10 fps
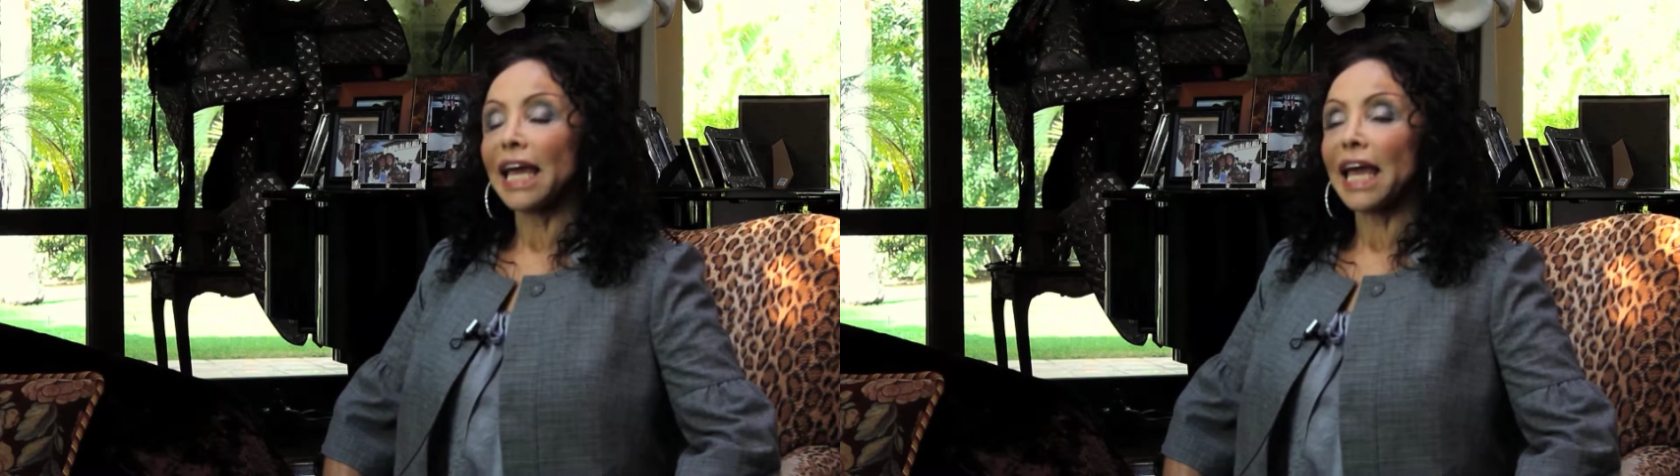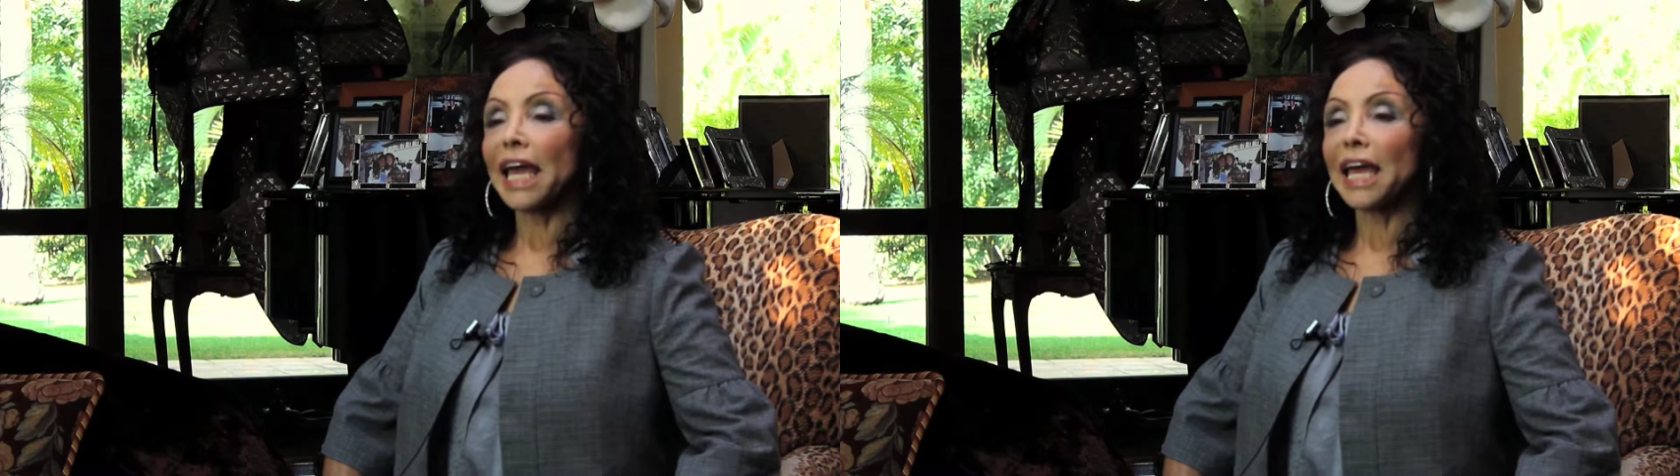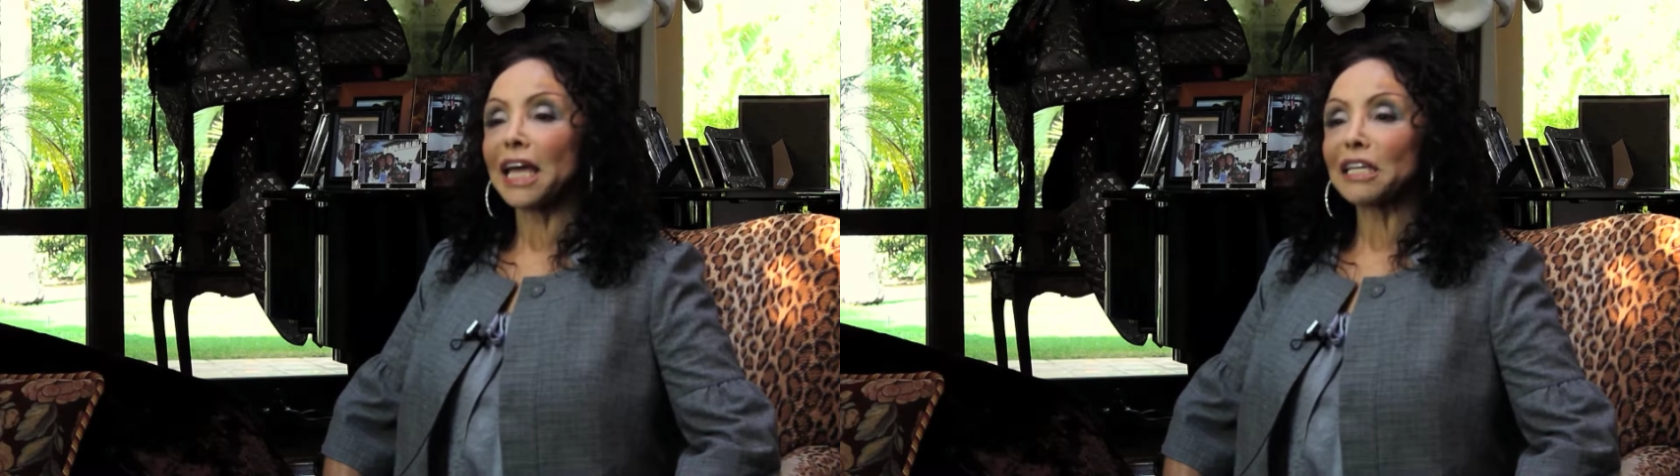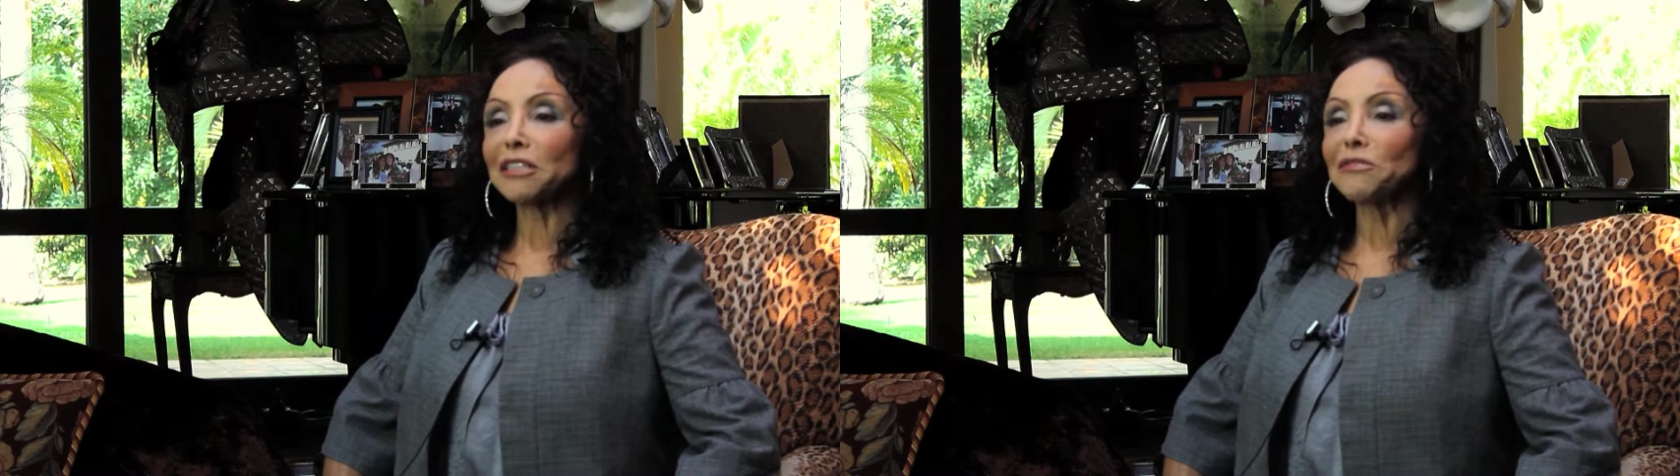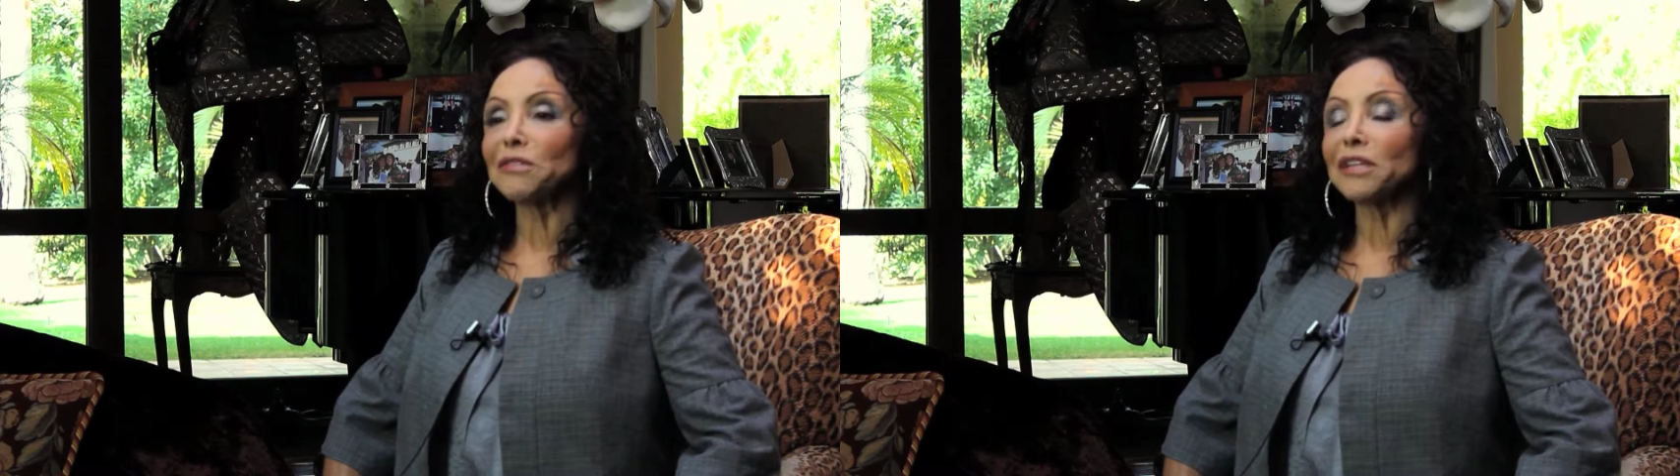
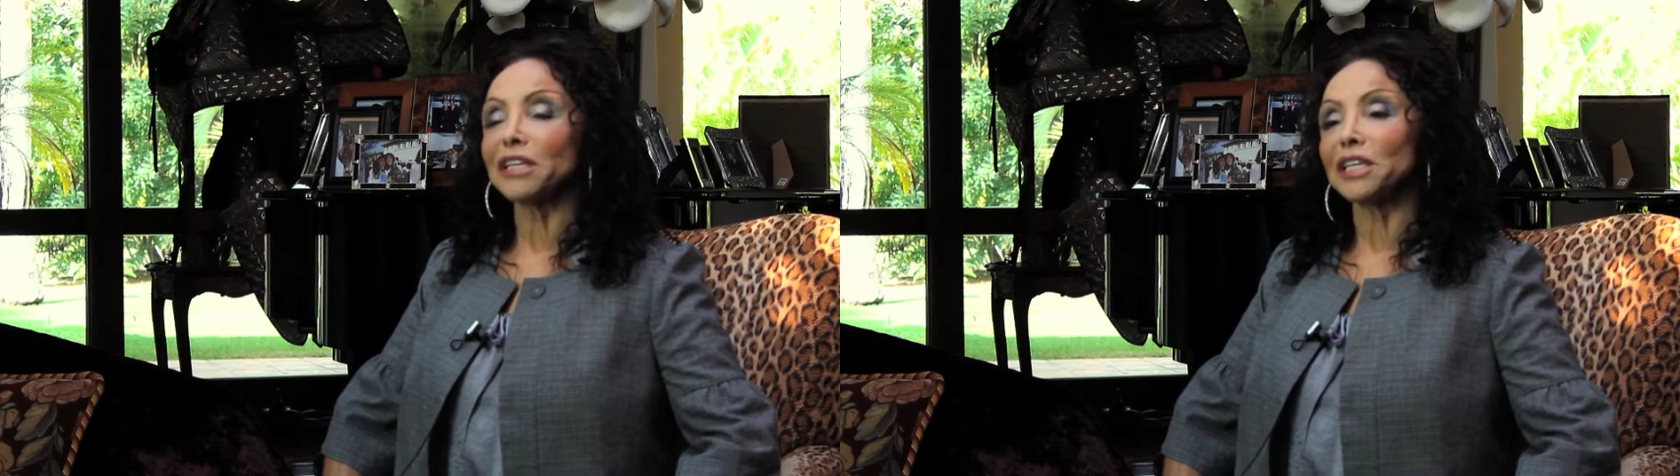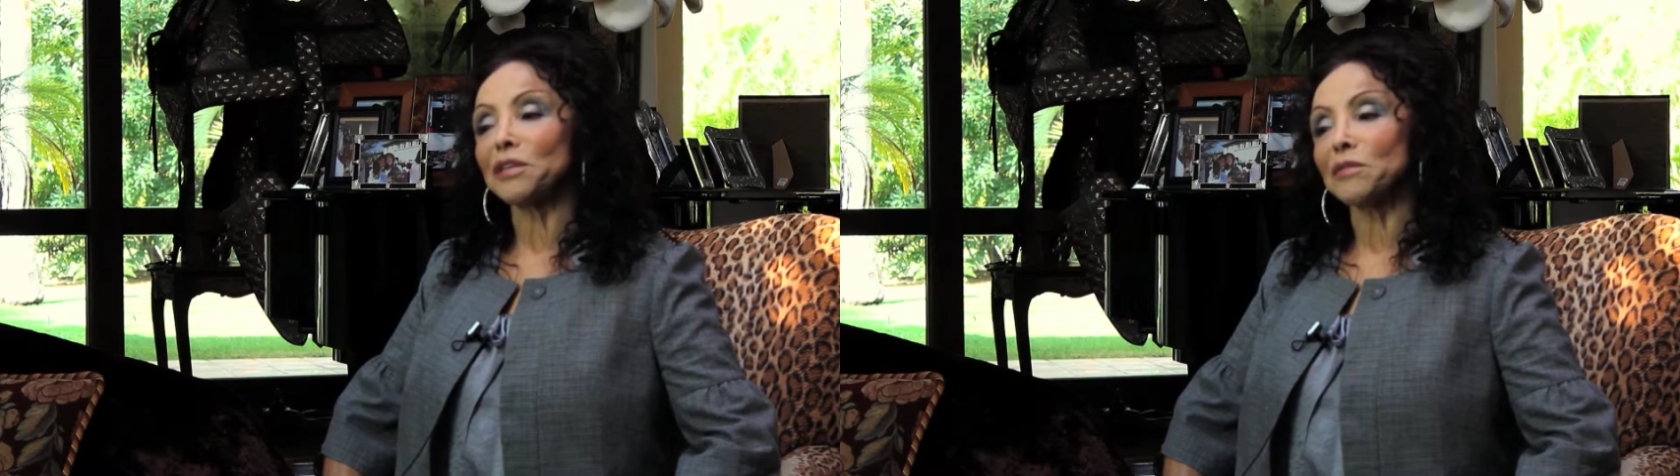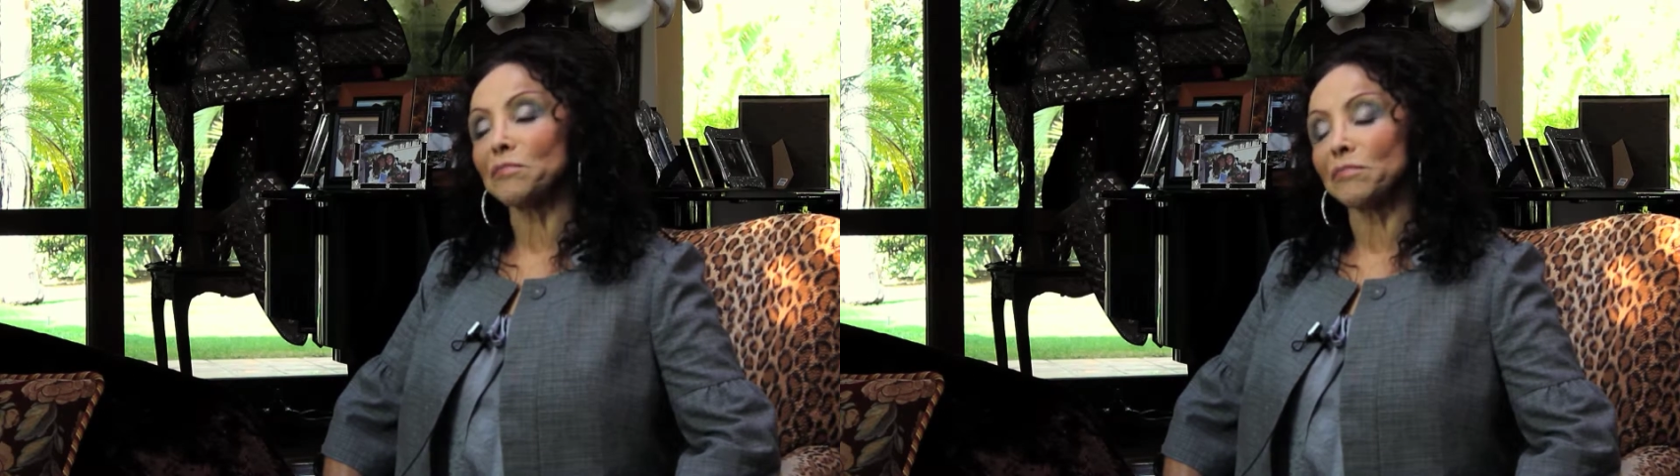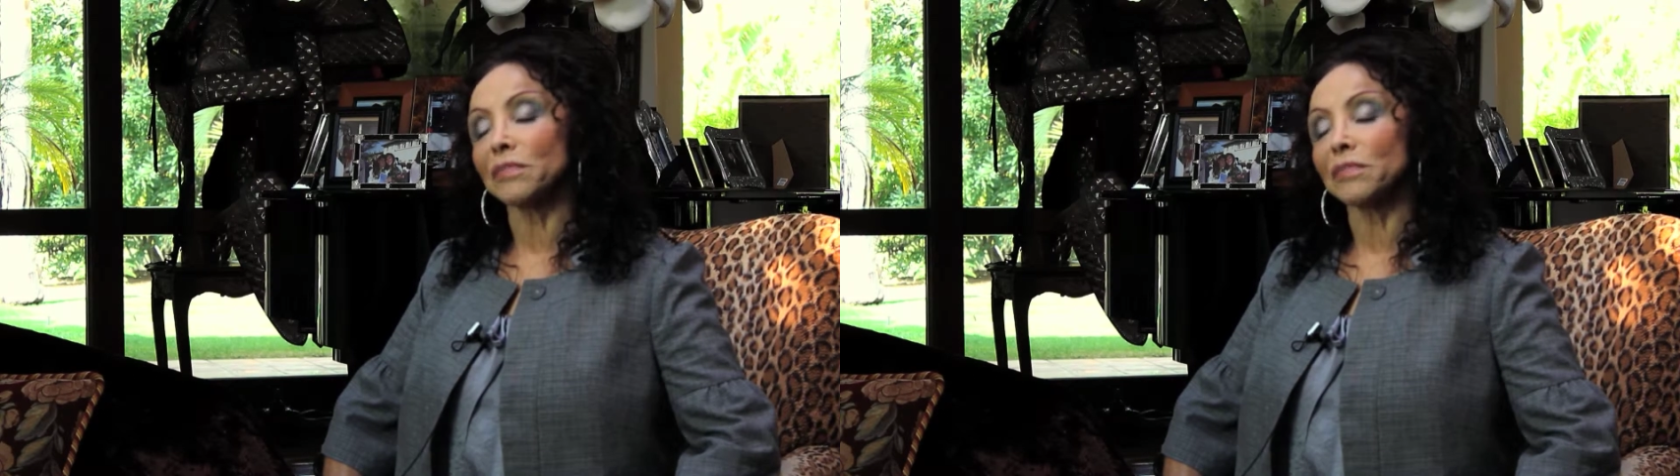and he